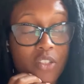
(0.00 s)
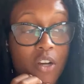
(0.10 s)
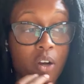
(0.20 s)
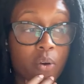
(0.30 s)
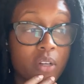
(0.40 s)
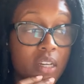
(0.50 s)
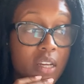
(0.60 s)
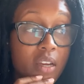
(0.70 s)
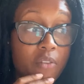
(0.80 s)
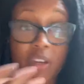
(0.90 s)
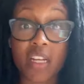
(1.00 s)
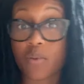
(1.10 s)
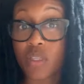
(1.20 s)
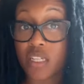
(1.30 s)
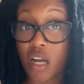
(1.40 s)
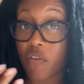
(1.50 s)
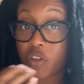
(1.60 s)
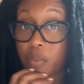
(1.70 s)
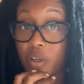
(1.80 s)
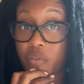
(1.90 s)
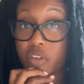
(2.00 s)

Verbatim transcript: So Venus wasn't comfortable.